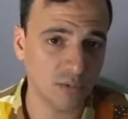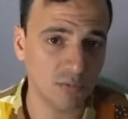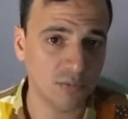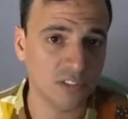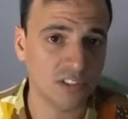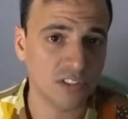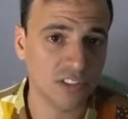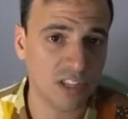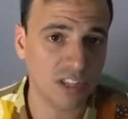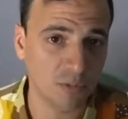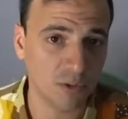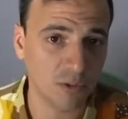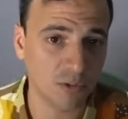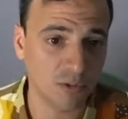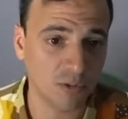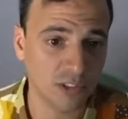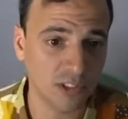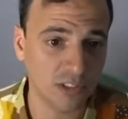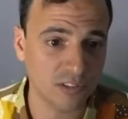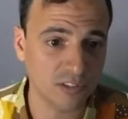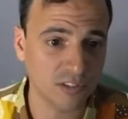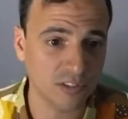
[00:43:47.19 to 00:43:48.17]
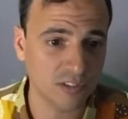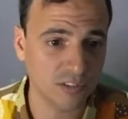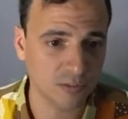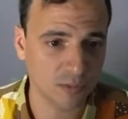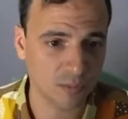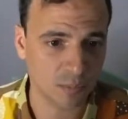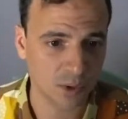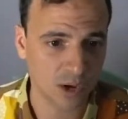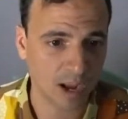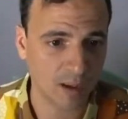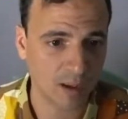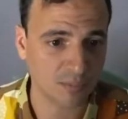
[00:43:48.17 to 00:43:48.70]
with stablecoins,
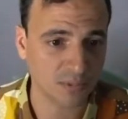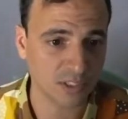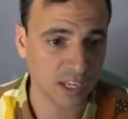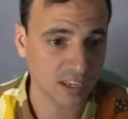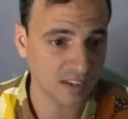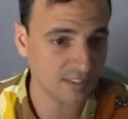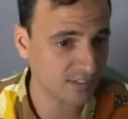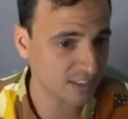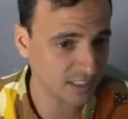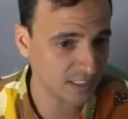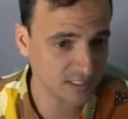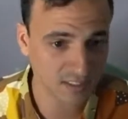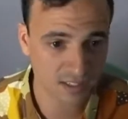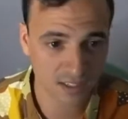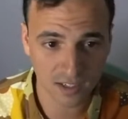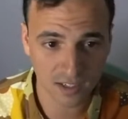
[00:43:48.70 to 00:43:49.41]
perhaps Haven.